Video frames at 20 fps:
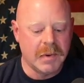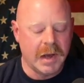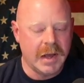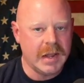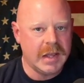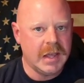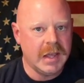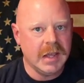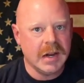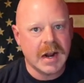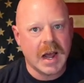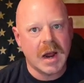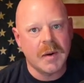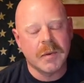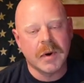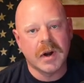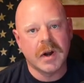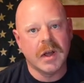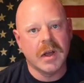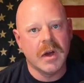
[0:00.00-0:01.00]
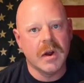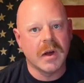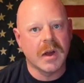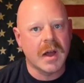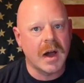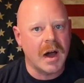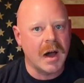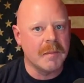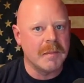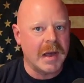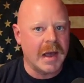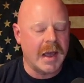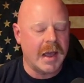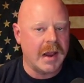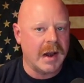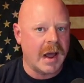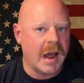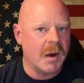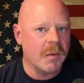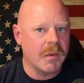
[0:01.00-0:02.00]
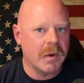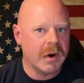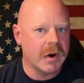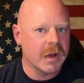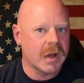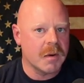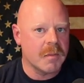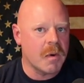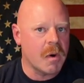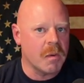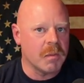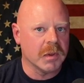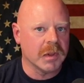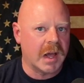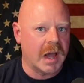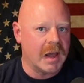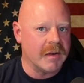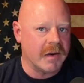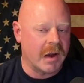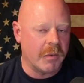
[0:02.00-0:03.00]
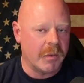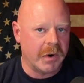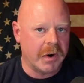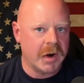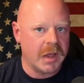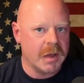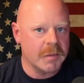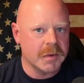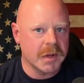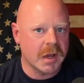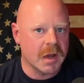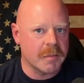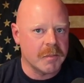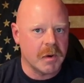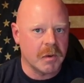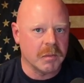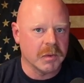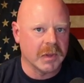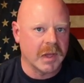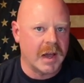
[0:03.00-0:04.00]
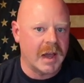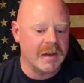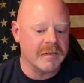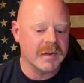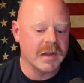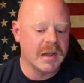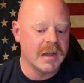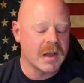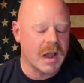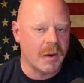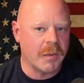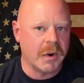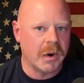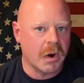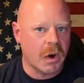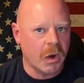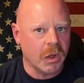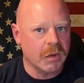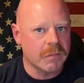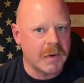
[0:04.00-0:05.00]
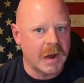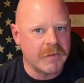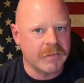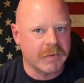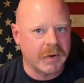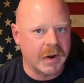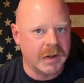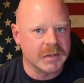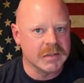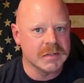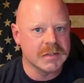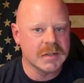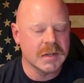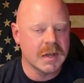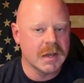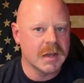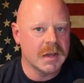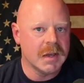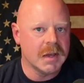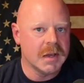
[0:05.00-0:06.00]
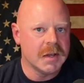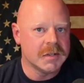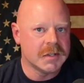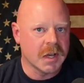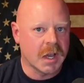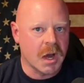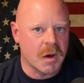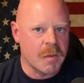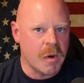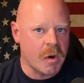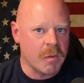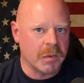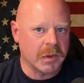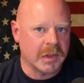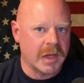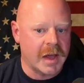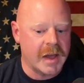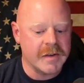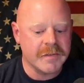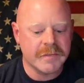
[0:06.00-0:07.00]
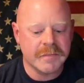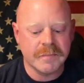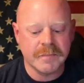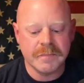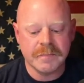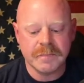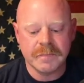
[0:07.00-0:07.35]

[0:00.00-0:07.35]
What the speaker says: But he and I were going to go to combat, and I wanted to come home alive. I wanted him to come home alive. I wanted all of my friends to come home alive.